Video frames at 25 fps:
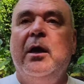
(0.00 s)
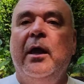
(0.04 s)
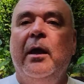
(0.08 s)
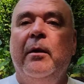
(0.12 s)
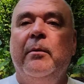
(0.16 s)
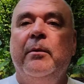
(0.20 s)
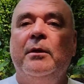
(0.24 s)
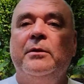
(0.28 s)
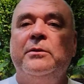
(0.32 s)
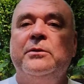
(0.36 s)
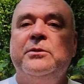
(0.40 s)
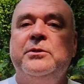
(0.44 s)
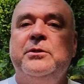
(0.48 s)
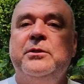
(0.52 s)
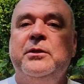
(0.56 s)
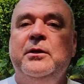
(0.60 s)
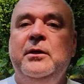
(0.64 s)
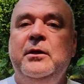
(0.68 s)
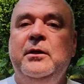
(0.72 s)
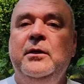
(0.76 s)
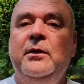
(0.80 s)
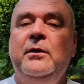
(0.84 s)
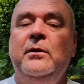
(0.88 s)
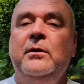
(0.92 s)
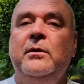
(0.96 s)
Uh, but
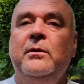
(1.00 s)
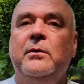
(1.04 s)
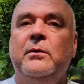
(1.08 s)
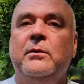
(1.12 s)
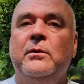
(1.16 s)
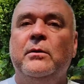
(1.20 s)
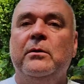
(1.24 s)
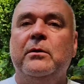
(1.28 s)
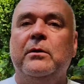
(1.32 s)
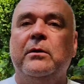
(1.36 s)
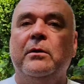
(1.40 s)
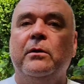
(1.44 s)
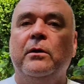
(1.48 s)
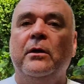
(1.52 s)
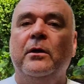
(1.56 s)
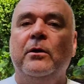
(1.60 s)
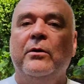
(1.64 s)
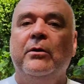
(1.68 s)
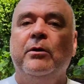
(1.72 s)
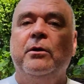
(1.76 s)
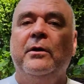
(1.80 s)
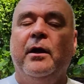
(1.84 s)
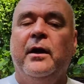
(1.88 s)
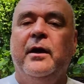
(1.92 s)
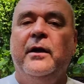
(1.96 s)
she, in
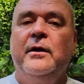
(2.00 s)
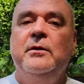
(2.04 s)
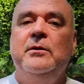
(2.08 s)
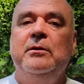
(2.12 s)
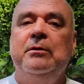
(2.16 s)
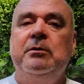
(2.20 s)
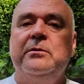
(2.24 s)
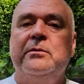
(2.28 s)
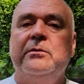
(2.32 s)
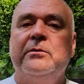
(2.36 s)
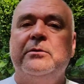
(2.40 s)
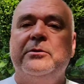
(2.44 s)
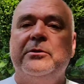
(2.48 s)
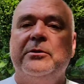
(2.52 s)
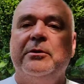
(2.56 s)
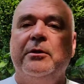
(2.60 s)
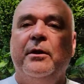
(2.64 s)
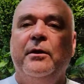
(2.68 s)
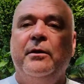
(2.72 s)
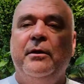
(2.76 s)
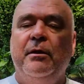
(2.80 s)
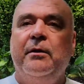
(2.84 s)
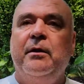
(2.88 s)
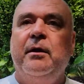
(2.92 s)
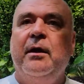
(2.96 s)
her kindness,
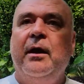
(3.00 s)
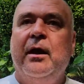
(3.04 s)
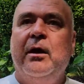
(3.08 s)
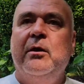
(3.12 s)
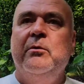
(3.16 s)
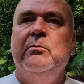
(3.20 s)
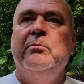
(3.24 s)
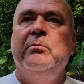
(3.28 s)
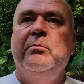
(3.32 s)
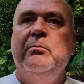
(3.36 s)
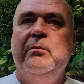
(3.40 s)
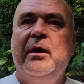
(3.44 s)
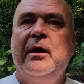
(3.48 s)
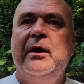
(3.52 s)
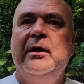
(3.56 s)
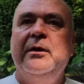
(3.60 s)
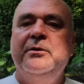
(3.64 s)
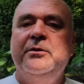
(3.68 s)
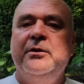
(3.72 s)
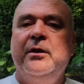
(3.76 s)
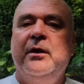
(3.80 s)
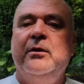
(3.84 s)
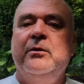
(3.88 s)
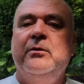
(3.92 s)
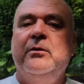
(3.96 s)
shared it out my
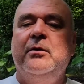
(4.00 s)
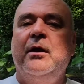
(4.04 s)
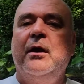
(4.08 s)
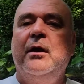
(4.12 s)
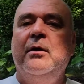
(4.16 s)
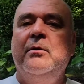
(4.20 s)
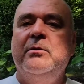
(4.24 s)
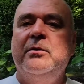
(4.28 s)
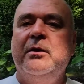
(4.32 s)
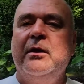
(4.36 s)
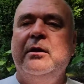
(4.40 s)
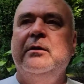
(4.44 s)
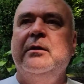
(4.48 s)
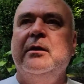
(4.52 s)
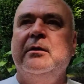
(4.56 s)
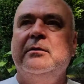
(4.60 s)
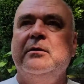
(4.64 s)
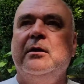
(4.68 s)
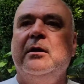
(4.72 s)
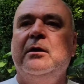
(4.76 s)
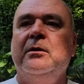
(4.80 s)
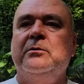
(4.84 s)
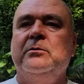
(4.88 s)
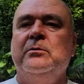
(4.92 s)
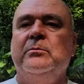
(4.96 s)
channel. I think that's
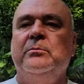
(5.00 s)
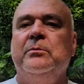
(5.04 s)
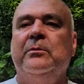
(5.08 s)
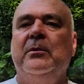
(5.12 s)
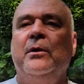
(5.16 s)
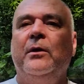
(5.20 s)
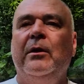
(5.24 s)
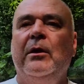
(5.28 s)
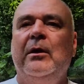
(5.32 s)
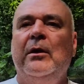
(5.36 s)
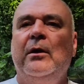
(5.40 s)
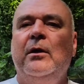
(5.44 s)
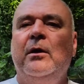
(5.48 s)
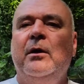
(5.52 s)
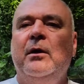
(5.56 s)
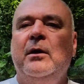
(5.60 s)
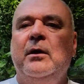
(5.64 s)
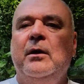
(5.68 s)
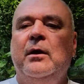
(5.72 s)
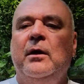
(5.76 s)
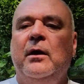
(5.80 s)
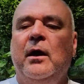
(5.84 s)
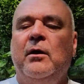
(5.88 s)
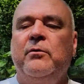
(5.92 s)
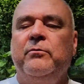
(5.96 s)
awesome.
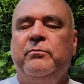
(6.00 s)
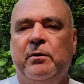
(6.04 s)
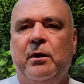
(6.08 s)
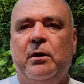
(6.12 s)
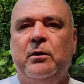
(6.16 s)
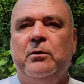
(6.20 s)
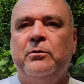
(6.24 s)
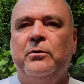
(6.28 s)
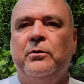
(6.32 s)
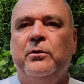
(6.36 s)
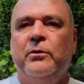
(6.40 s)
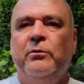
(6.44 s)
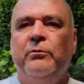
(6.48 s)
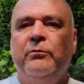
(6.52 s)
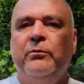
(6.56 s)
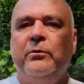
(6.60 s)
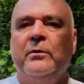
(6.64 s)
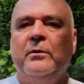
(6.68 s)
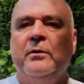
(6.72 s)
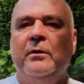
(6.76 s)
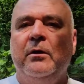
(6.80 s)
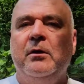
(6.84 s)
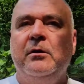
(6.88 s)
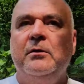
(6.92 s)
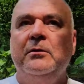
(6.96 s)
I've followed her
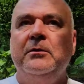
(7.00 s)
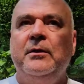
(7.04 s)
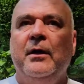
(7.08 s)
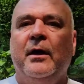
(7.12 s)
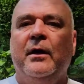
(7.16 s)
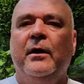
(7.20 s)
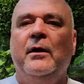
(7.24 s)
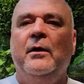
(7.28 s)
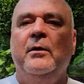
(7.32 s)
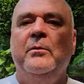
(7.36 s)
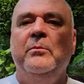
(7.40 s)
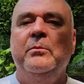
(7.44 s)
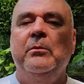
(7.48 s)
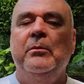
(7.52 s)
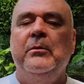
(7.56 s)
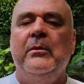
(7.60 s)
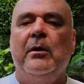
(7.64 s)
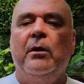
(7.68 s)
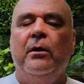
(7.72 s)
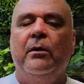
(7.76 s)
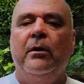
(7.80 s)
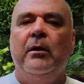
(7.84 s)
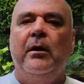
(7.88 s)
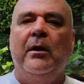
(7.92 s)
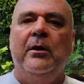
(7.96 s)
for a long time
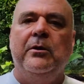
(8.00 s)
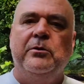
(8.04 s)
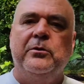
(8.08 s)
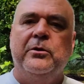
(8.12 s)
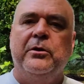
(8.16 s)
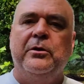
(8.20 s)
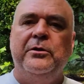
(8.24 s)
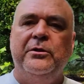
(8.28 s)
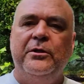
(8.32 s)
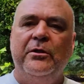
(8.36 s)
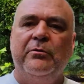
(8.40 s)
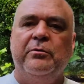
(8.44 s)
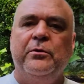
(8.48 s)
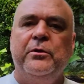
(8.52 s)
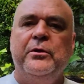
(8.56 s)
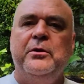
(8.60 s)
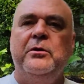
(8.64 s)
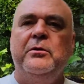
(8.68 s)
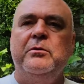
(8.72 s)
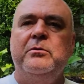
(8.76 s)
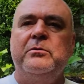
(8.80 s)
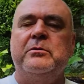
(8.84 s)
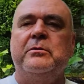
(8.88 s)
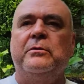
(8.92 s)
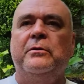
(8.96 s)
uh, under a
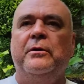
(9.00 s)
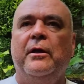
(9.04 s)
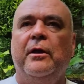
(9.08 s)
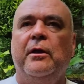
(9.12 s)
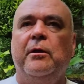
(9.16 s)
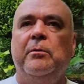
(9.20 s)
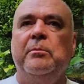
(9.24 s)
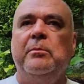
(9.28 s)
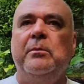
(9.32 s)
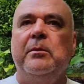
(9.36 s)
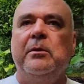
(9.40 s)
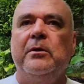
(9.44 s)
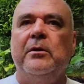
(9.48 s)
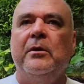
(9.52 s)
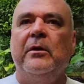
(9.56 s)
different username.